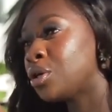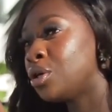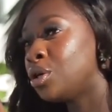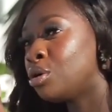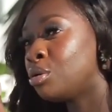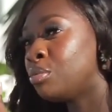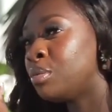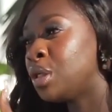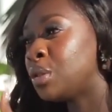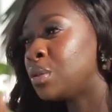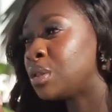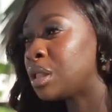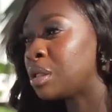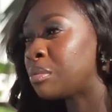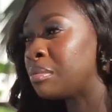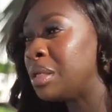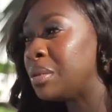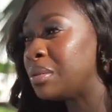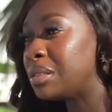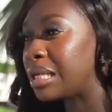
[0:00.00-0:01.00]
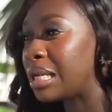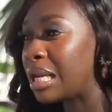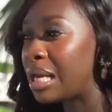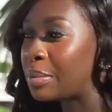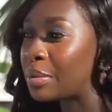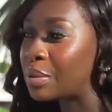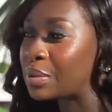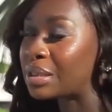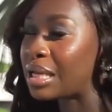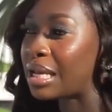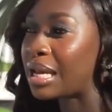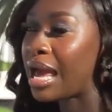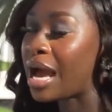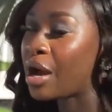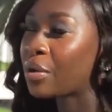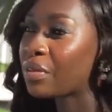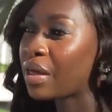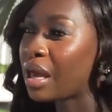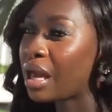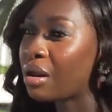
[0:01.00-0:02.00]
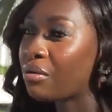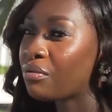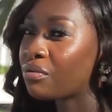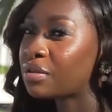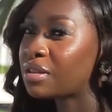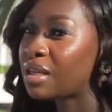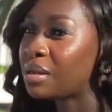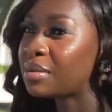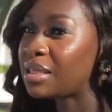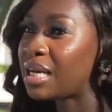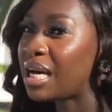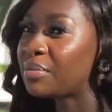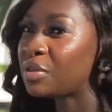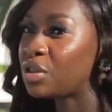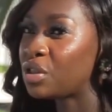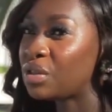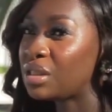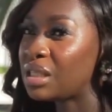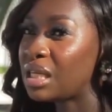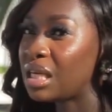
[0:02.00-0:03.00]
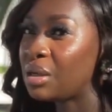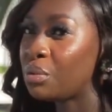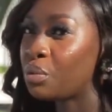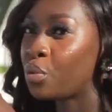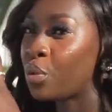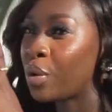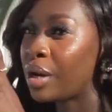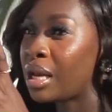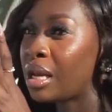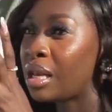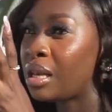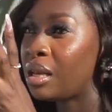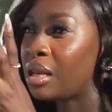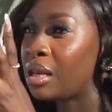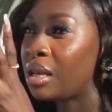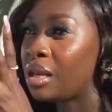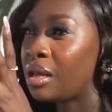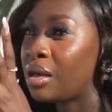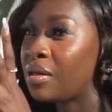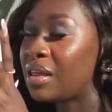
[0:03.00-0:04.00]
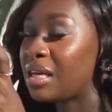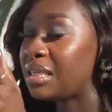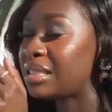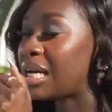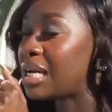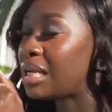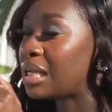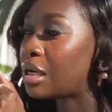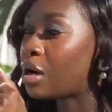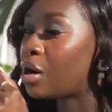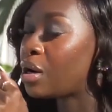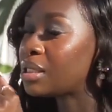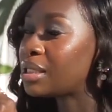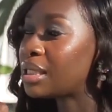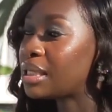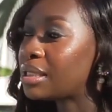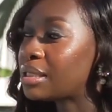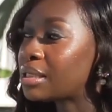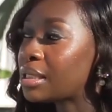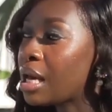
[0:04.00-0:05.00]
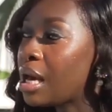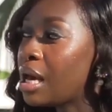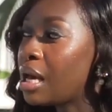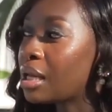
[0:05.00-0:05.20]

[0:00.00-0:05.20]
you know, music labels and how they, sometimes you see when they sign an artist,